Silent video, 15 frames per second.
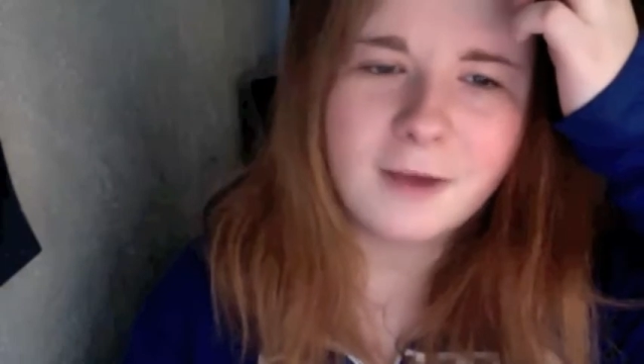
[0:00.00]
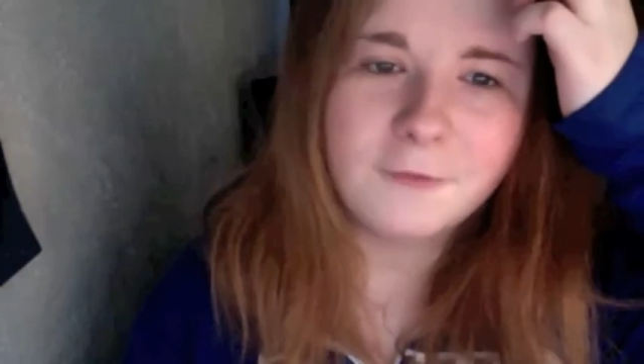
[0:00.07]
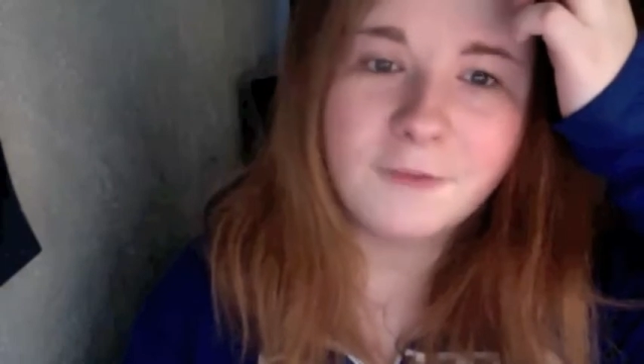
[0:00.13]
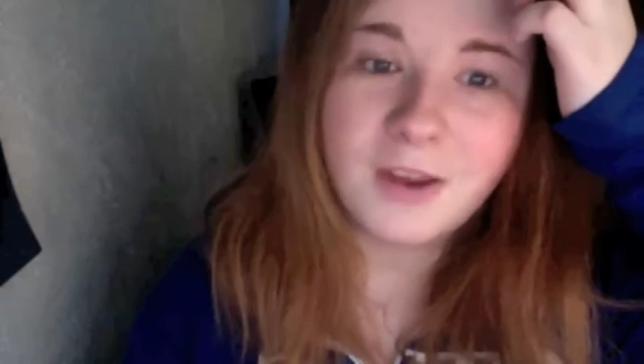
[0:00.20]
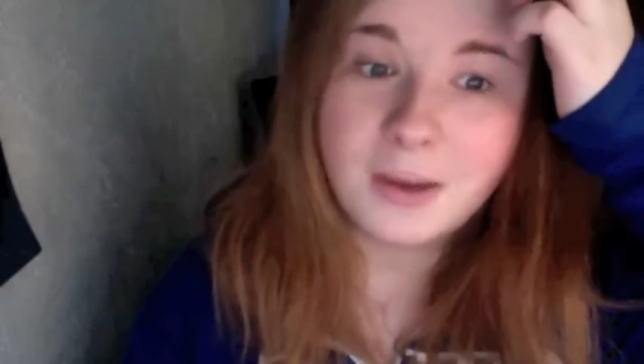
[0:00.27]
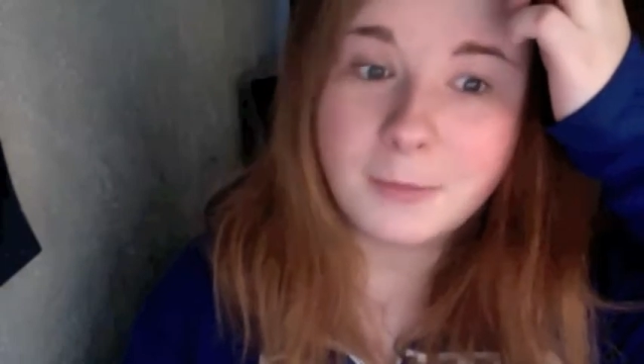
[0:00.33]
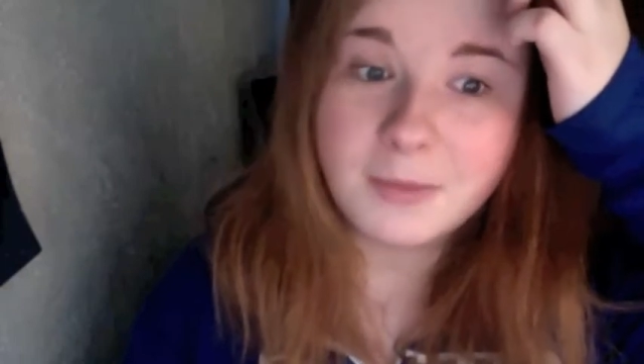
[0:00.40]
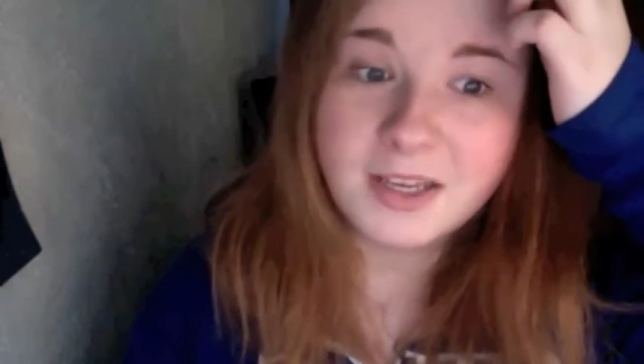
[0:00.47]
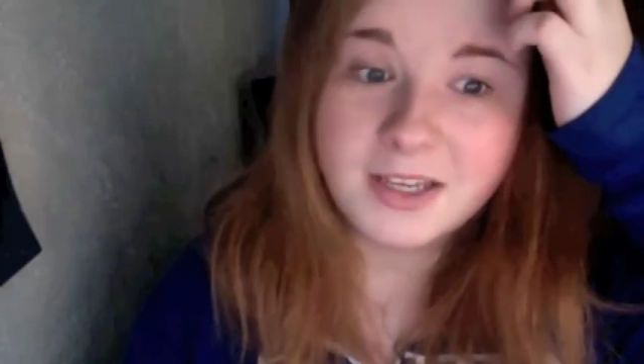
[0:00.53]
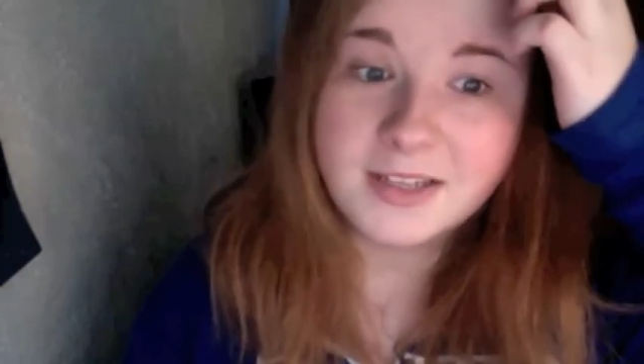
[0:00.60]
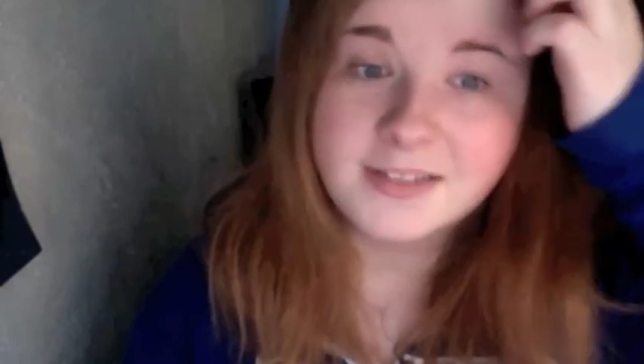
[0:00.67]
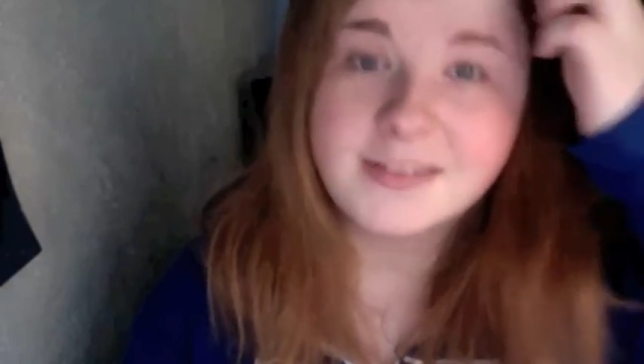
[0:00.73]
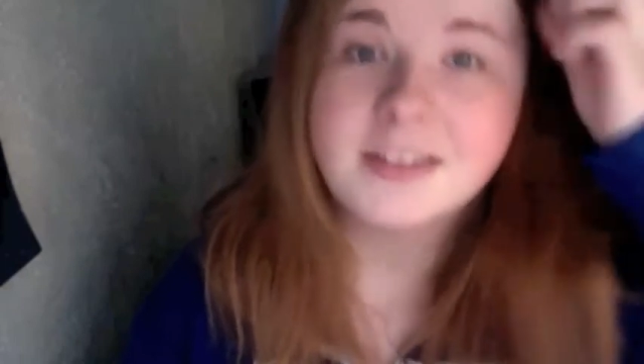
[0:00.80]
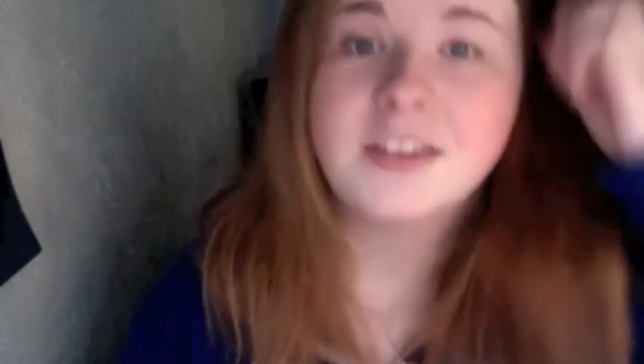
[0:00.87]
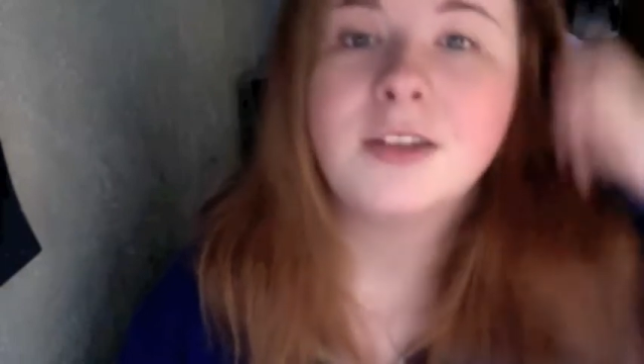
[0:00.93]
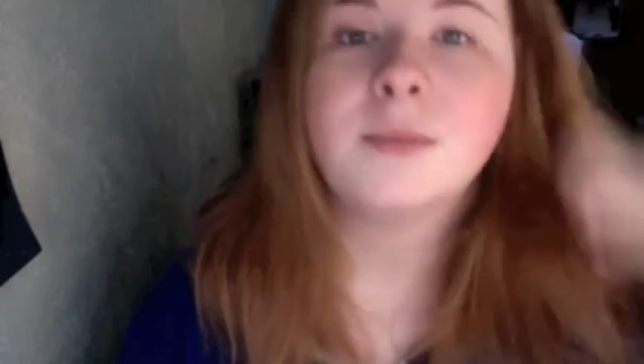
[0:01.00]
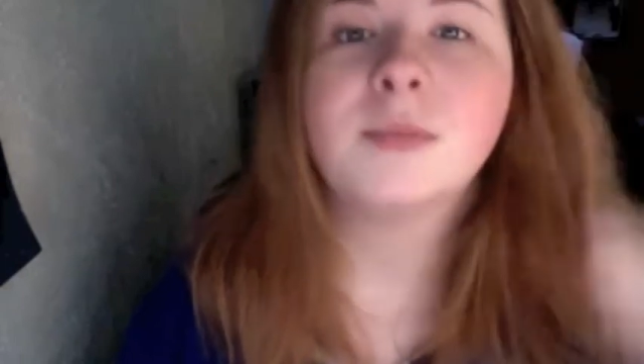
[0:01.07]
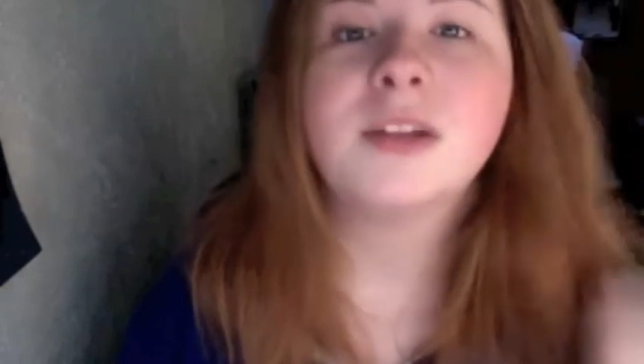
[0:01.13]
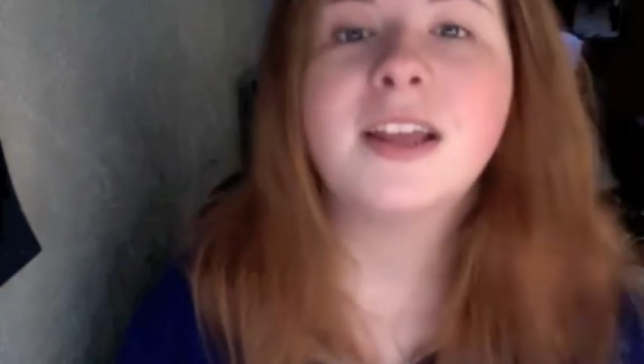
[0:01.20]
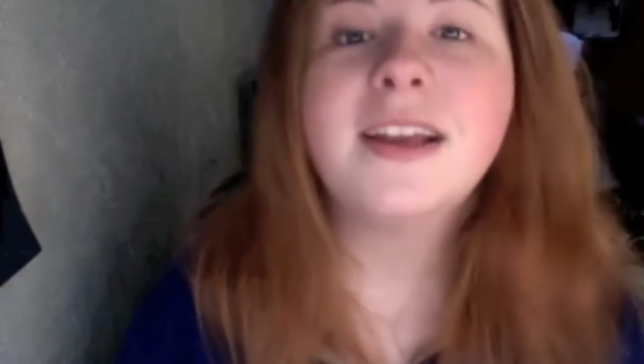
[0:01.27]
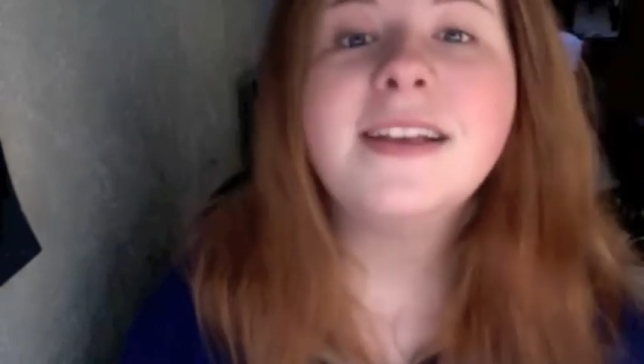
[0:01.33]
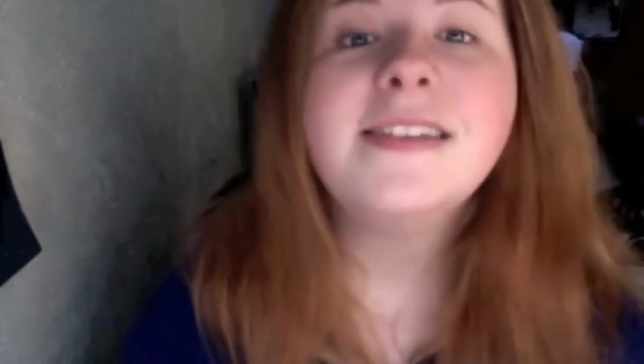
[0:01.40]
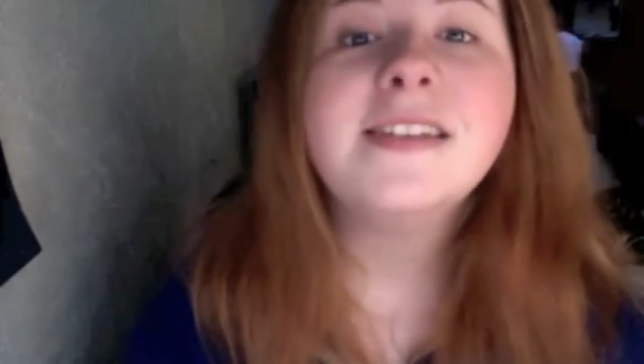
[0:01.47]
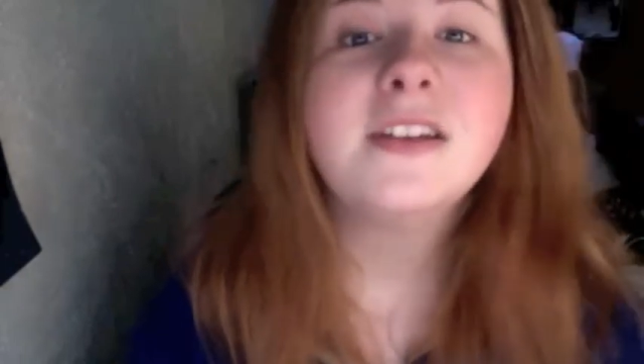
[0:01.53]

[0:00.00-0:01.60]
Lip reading: fake minions in their place.